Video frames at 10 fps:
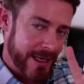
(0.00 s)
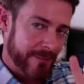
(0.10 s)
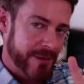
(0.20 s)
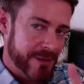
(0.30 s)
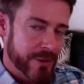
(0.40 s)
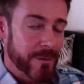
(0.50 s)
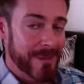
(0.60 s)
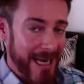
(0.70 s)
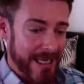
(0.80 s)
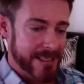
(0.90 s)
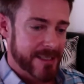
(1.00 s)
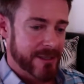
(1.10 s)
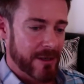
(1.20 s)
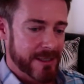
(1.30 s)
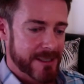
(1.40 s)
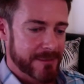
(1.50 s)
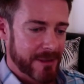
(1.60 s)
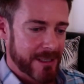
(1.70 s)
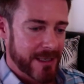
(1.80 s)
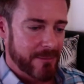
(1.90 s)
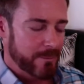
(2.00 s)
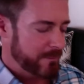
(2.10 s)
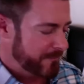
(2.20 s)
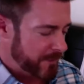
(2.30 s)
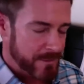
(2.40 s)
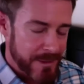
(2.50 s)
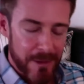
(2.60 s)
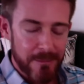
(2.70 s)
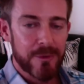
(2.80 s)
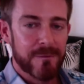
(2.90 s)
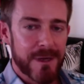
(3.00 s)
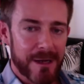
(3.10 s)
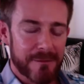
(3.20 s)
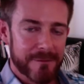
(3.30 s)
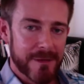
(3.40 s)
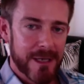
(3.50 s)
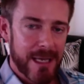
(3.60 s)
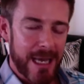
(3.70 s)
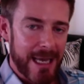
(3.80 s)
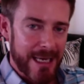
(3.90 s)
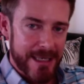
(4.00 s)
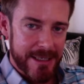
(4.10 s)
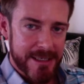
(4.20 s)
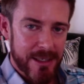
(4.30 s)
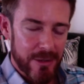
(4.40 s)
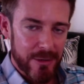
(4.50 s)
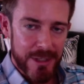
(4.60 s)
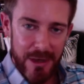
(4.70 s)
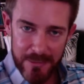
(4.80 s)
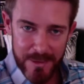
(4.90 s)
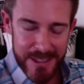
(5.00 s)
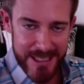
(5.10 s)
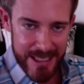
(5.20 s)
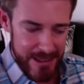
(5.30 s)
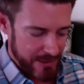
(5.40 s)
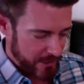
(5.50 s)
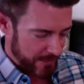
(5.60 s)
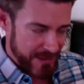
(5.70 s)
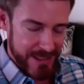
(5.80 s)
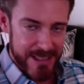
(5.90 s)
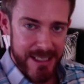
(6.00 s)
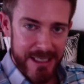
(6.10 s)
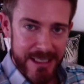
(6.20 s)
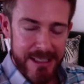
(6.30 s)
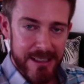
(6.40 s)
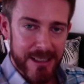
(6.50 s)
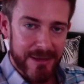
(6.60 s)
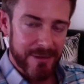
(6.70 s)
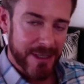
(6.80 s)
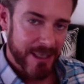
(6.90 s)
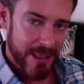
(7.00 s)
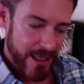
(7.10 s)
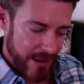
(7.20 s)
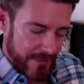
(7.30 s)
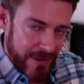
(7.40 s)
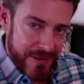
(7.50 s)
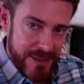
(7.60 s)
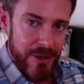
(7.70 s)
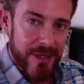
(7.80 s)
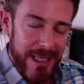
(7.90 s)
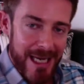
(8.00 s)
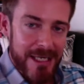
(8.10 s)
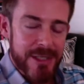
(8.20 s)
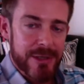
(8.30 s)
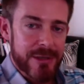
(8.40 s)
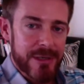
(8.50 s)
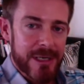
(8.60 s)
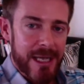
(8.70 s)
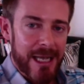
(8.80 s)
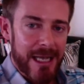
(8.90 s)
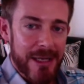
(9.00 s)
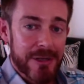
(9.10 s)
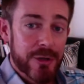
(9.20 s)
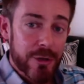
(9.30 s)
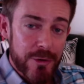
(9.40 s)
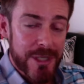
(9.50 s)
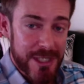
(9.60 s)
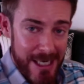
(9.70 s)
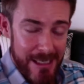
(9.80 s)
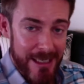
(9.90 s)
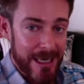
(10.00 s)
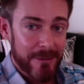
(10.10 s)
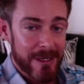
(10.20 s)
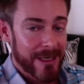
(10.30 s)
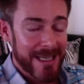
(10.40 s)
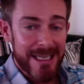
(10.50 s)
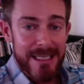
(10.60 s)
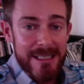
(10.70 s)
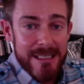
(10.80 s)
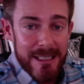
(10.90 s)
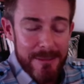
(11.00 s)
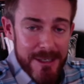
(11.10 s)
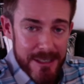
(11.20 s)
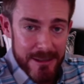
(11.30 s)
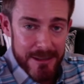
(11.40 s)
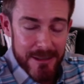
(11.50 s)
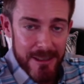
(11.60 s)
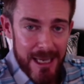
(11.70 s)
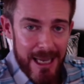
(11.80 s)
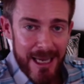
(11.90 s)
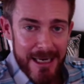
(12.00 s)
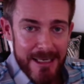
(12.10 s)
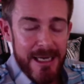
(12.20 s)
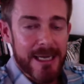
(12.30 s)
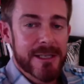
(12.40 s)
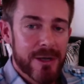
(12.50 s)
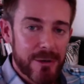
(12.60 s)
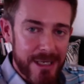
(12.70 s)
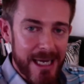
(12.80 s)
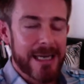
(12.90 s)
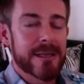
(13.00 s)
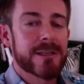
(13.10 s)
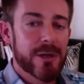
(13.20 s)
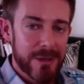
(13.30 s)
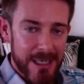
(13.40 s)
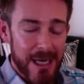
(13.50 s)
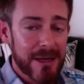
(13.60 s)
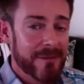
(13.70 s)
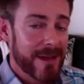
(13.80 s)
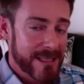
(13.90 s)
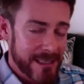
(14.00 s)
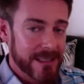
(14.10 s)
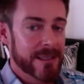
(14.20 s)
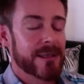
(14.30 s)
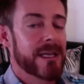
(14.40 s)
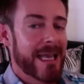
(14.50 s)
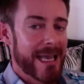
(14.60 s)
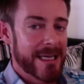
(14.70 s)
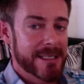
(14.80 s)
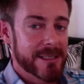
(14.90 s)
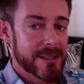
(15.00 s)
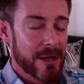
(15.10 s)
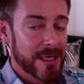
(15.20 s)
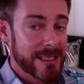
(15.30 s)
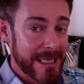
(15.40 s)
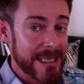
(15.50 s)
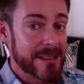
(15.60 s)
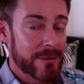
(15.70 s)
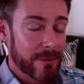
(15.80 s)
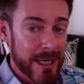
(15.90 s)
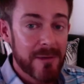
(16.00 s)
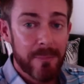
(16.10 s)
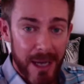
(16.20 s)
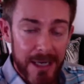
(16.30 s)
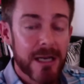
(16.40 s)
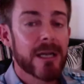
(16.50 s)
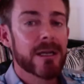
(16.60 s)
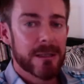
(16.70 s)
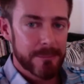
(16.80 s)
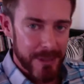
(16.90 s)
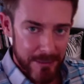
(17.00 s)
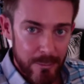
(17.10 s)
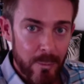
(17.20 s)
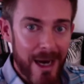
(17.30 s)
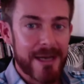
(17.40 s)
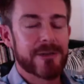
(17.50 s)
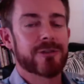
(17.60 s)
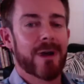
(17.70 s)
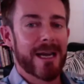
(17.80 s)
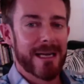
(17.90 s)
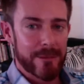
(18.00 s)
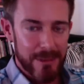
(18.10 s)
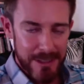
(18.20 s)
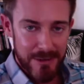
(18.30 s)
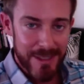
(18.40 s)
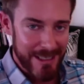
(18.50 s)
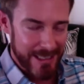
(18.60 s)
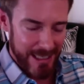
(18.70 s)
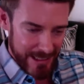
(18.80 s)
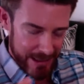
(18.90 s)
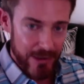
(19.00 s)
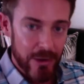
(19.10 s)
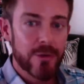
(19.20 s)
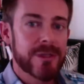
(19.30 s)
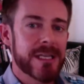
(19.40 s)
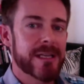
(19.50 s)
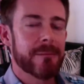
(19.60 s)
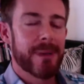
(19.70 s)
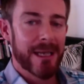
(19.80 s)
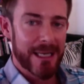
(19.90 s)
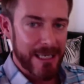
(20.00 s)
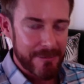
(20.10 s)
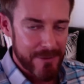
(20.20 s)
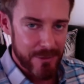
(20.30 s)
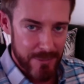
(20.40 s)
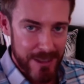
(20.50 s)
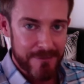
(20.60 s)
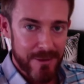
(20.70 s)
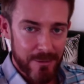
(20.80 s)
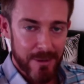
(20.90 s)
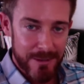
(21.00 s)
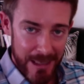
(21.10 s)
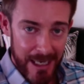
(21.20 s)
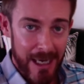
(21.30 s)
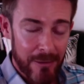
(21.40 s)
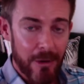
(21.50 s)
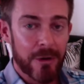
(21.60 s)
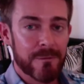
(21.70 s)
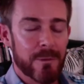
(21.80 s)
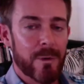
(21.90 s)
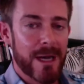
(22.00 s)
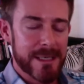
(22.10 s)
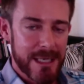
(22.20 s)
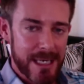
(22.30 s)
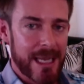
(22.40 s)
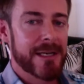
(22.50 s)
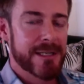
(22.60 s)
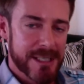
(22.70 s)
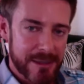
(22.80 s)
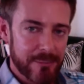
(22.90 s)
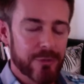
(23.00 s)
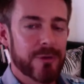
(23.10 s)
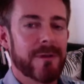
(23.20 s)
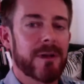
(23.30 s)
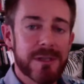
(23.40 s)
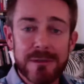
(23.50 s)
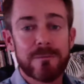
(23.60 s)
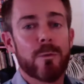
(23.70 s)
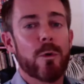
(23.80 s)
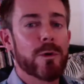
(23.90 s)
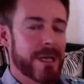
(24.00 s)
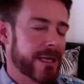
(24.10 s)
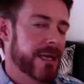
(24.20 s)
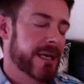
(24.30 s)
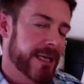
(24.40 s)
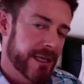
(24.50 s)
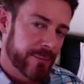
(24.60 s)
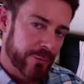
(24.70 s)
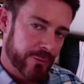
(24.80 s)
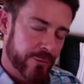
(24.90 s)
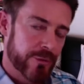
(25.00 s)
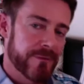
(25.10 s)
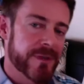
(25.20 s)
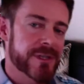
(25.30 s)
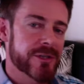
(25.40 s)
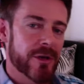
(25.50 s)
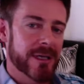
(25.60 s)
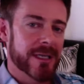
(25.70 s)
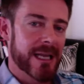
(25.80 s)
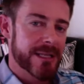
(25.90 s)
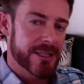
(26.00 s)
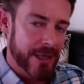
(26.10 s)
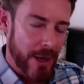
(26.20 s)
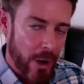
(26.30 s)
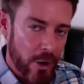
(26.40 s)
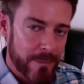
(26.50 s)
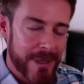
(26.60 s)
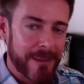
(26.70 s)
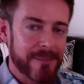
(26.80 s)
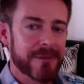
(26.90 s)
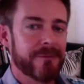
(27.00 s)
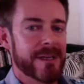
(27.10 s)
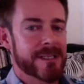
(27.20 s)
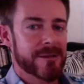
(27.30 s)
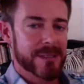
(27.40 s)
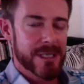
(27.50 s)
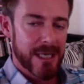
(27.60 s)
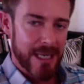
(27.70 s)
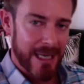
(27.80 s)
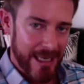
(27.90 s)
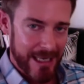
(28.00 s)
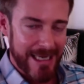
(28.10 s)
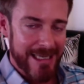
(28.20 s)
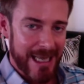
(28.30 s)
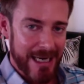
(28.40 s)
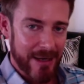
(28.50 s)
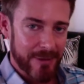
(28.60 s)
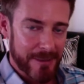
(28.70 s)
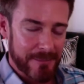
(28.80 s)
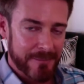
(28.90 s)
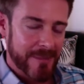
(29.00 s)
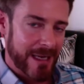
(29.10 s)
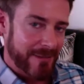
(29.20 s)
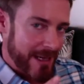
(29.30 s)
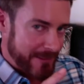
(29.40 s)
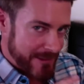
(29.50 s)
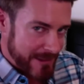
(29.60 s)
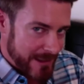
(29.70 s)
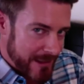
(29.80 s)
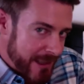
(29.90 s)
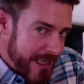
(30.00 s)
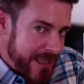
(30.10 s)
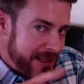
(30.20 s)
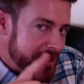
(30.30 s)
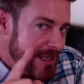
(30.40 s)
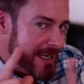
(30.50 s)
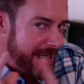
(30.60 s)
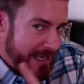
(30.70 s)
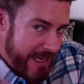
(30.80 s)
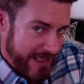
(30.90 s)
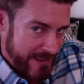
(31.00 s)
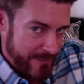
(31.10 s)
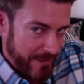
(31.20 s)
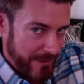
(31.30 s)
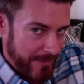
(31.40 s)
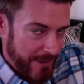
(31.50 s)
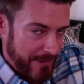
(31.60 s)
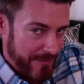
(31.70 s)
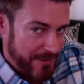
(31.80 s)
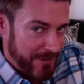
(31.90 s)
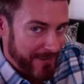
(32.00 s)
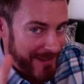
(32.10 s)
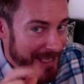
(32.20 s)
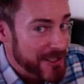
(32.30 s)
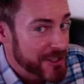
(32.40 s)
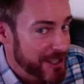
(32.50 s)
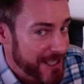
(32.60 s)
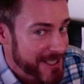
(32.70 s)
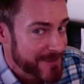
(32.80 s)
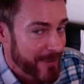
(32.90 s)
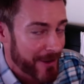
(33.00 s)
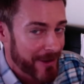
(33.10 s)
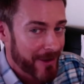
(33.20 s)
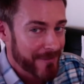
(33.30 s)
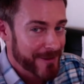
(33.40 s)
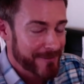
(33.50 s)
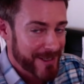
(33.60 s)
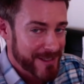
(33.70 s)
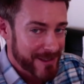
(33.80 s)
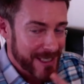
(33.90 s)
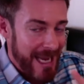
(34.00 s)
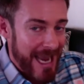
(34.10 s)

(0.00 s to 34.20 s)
Number 2 would be exercise. Okay, first, we don't move enough, and so with desk jobs and sitting still and everything, then the circulation to the genital area is limited. And so cardiovascular exercise is great, but weight training, all that sort of thing, losing the belly if you are overweight, and just improving, lots of walking can improve the circulation and open up the vessels in that area. And that's leading to the next one that we're going to be talking about, that G-spot of your vessels.